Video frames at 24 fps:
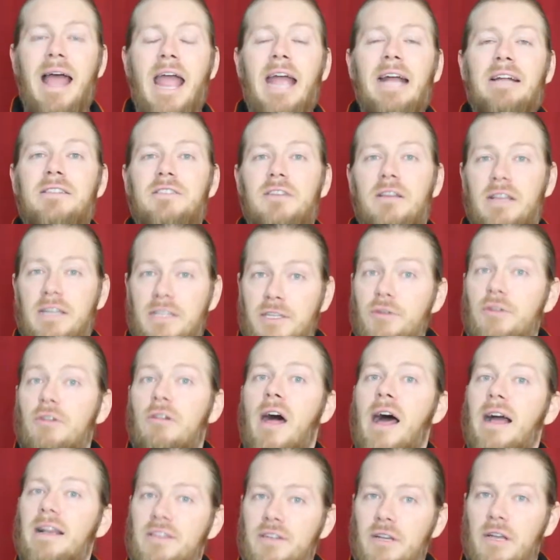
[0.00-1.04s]
and so they do
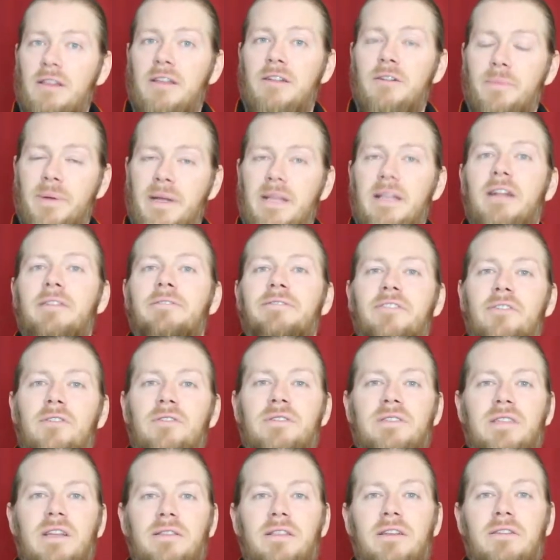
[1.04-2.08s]
clash a little bit at
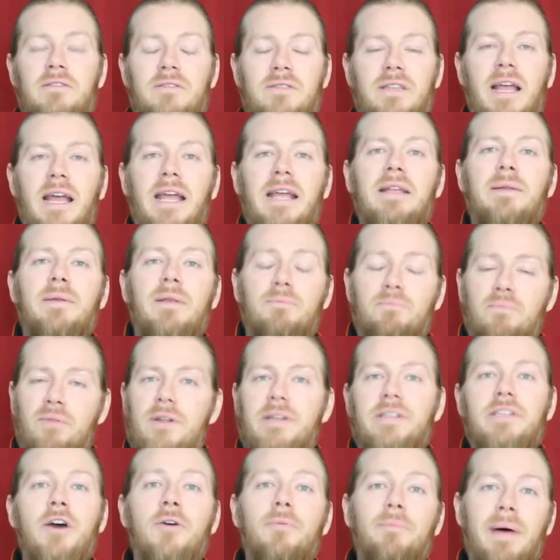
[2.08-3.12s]
first, and there's like
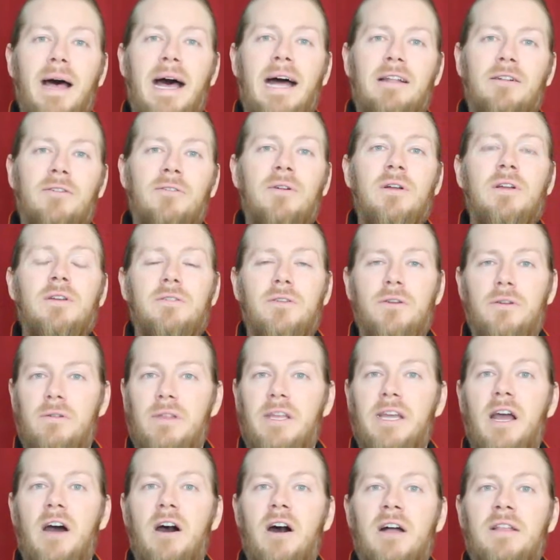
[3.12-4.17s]
pretty dope battle
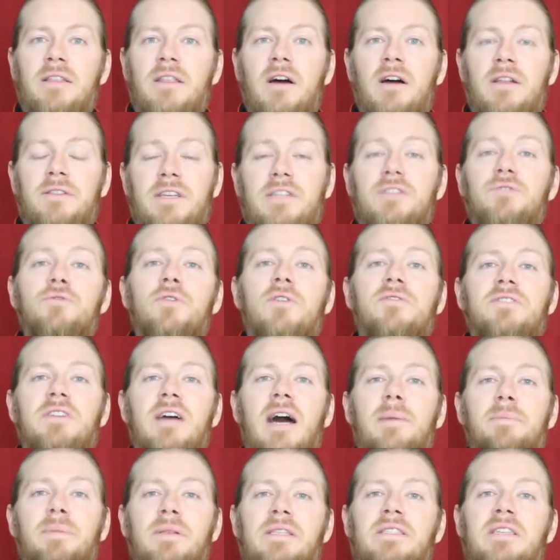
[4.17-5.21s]
early on this
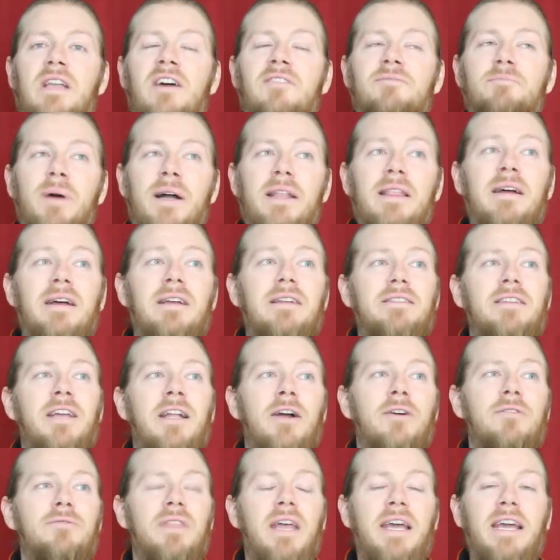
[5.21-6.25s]
rooftop and stuff, but, you
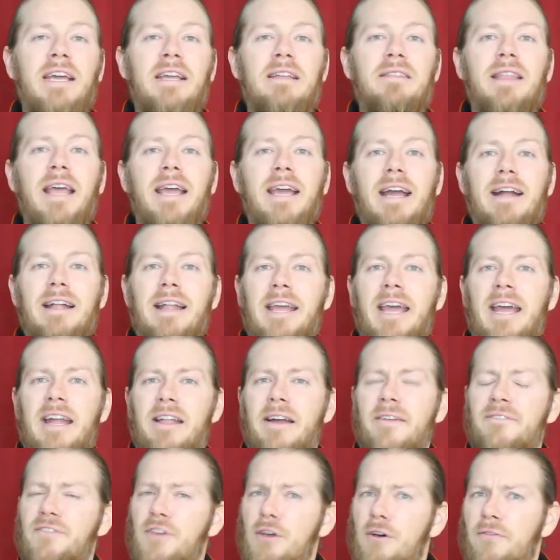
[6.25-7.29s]
know, they kind of
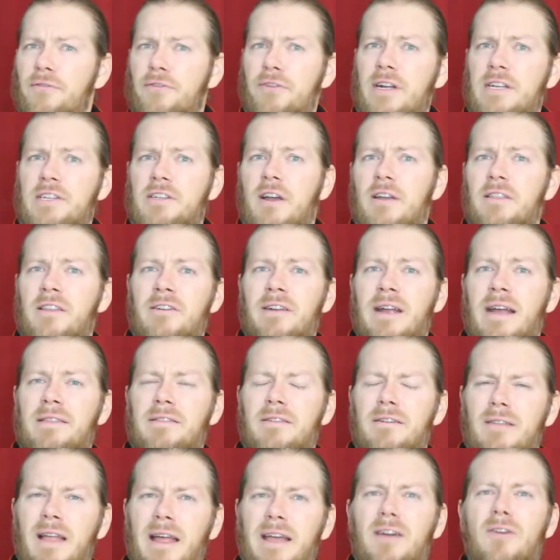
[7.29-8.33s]
get a feel for each other,
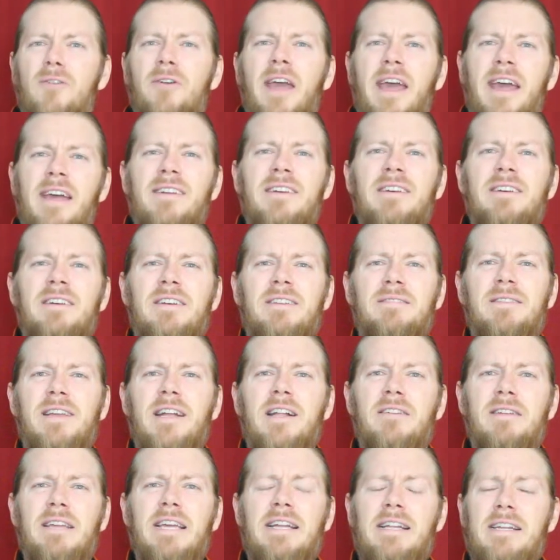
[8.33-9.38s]
and they're like, okay,
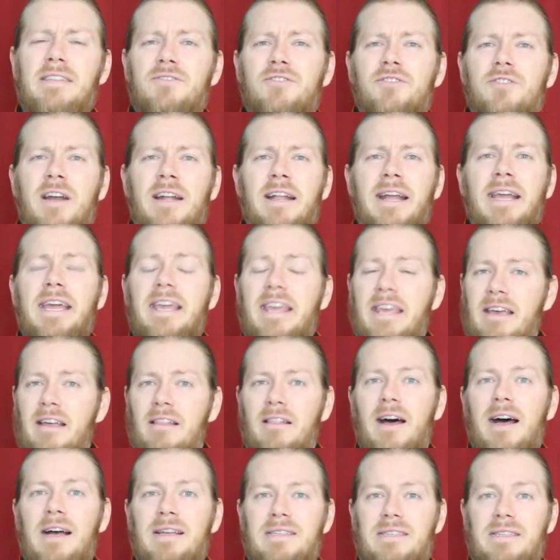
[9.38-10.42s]
you know, he didn't try to
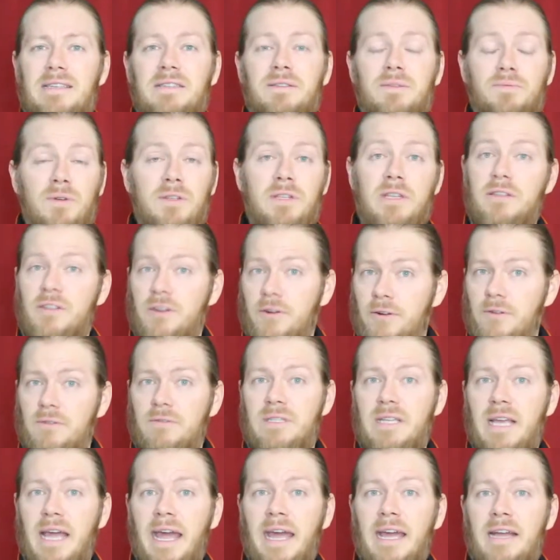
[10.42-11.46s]
kill us, is what the
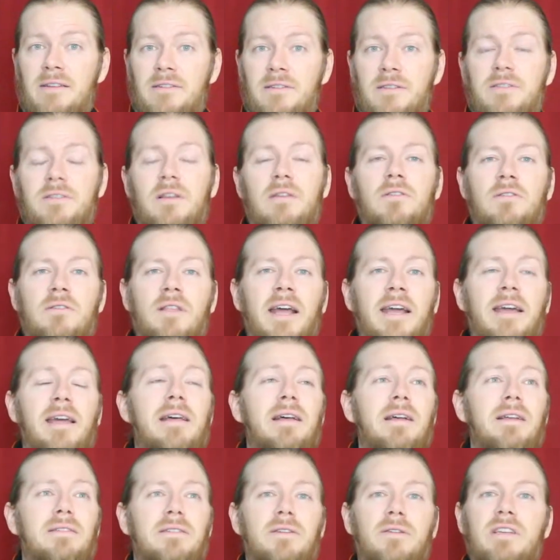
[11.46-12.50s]
Turtles gauge, and so they're like,
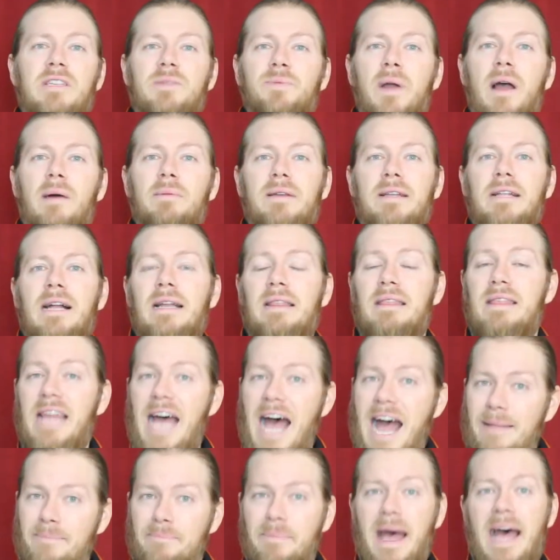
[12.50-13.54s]
so he's probably not
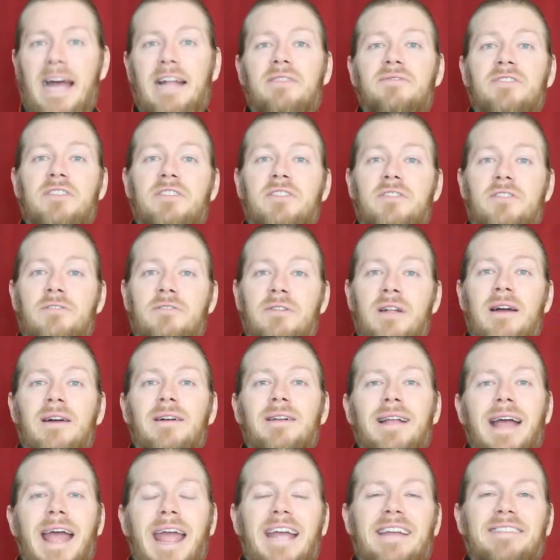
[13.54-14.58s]
that bad of a dude,
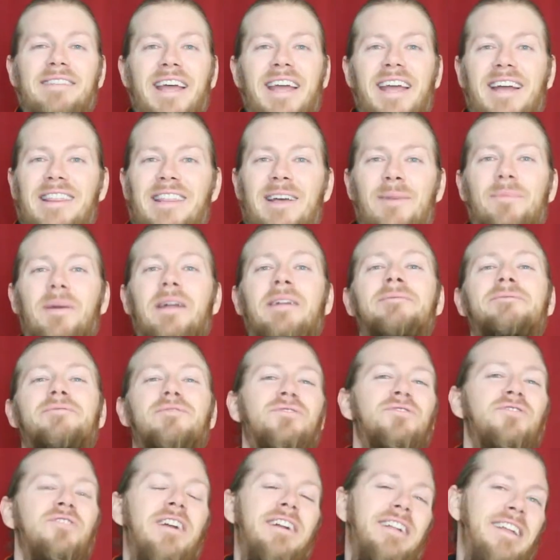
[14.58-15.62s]
and they end up
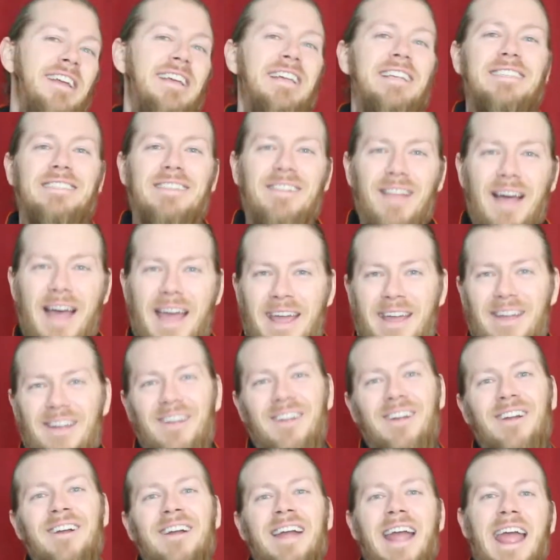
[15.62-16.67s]
infiltrating his
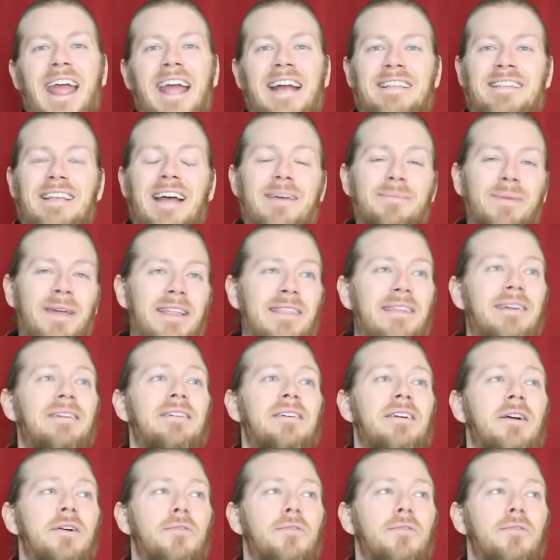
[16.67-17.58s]
lair, and I mean,